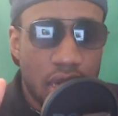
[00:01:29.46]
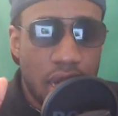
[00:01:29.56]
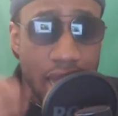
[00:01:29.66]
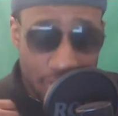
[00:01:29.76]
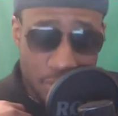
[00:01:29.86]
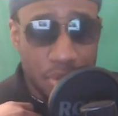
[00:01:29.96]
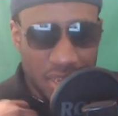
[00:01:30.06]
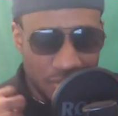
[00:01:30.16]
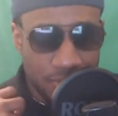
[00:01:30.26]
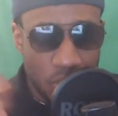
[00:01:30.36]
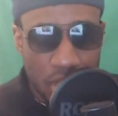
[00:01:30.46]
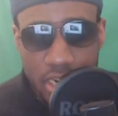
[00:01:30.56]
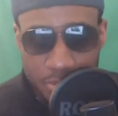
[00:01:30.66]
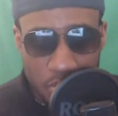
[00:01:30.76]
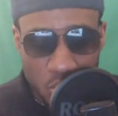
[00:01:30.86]
I have a PS4 and an
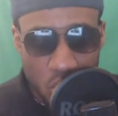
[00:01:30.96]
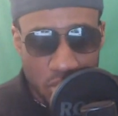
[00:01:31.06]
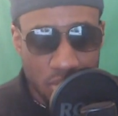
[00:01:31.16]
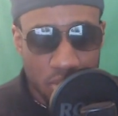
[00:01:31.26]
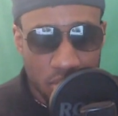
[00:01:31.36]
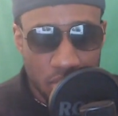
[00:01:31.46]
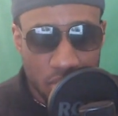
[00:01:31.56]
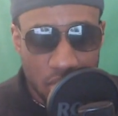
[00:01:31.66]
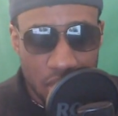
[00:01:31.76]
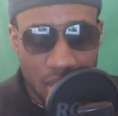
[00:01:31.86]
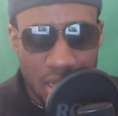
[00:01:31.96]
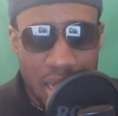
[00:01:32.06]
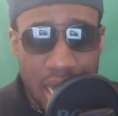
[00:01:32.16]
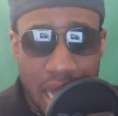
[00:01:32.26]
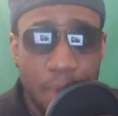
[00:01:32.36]
Xbox One.
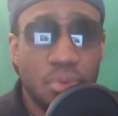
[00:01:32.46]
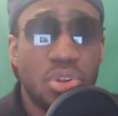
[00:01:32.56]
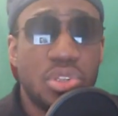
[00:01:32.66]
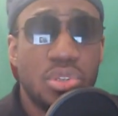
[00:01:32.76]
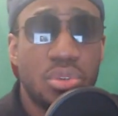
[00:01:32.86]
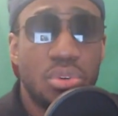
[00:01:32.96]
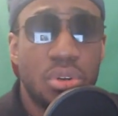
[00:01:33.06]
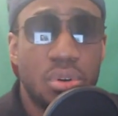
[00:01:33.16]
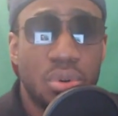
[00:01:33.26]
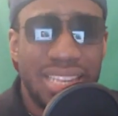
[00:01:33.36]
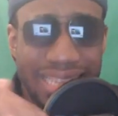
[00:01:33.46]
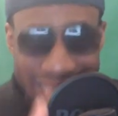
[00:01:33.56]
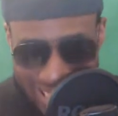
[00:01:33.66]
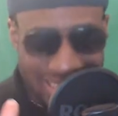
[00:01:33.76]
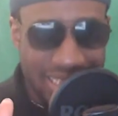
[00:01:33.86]
I'm not
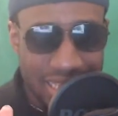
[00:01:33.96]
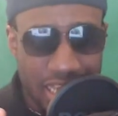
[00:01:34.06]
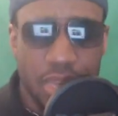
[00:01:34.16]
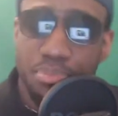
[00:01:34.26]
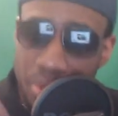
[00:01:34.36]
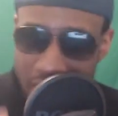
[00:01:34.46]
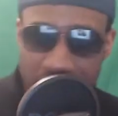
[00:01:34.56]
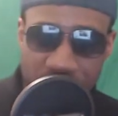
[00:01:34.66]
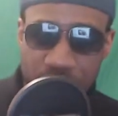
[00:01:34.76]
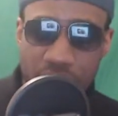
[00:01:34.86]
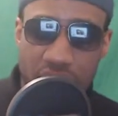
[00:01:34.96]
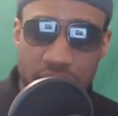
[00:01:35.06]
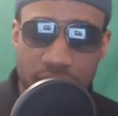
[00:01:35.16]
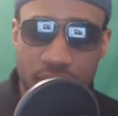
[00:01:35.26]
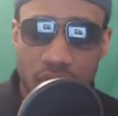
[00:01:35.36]
getting a
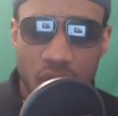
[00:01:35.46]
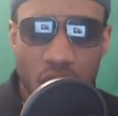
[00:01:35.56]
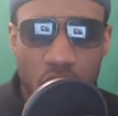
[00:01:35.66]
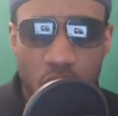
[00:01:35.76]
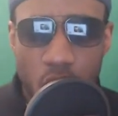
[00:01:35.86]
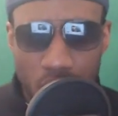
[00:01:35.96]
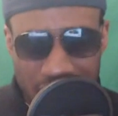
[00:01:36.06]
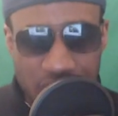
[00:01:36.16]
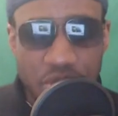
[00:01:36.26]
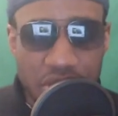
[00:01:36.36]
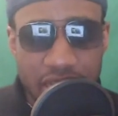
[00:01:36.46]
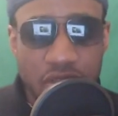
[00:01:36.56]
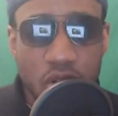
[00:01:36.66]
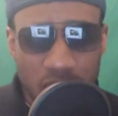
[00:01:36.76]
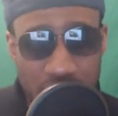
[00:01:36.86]
PS5 or a Series X
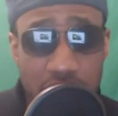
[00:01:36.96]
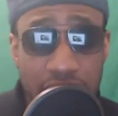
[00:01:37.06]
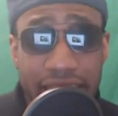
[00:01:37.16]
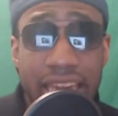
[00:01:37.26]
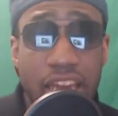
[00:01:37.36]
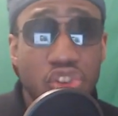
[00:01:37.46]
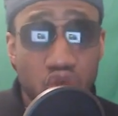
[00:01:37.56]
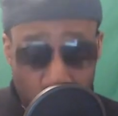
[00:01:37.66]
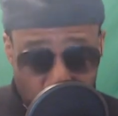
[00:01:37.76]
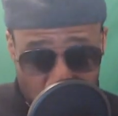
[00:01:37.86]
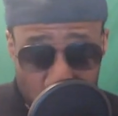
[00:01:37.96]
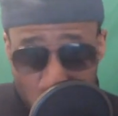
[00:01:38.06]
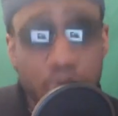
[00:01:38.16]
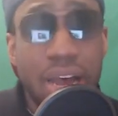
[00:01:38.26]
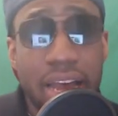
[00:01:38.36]
until a
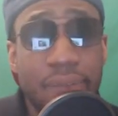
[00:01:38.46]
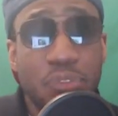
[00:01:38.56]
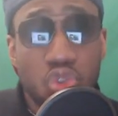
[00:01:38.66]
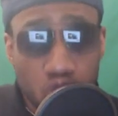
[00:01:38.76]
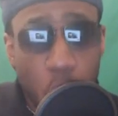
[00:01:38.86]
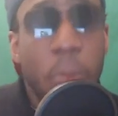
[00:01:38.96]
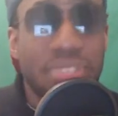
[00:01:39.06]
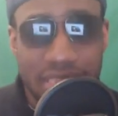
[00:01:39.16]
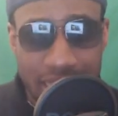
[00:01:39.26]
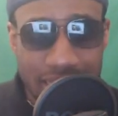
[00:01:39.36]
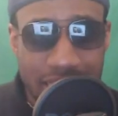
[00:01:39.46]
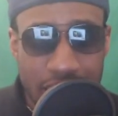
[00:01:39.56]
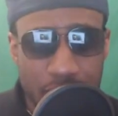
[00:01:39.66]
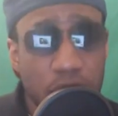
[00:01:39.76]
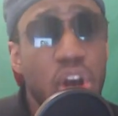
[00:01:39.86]
super top tier
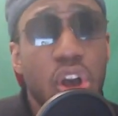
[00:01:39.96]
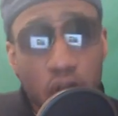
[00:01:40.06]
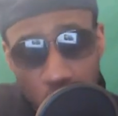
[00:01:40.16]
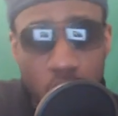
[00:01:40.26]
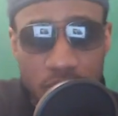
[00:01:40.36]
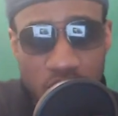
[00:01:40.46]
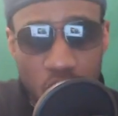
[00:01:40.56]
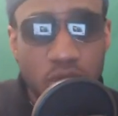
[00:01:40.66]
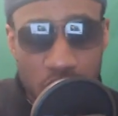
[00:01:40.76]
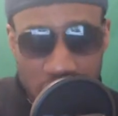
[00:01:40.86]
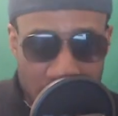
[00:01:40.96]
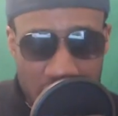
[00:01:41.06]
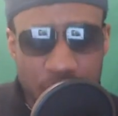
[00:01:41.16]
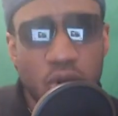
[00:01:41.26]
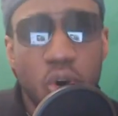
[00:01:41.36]
game comes out on those
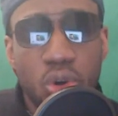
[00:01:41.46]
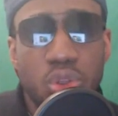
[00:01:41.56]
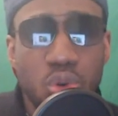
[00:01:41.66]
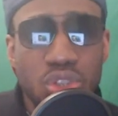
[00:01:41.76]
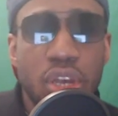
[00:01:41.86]
systems or those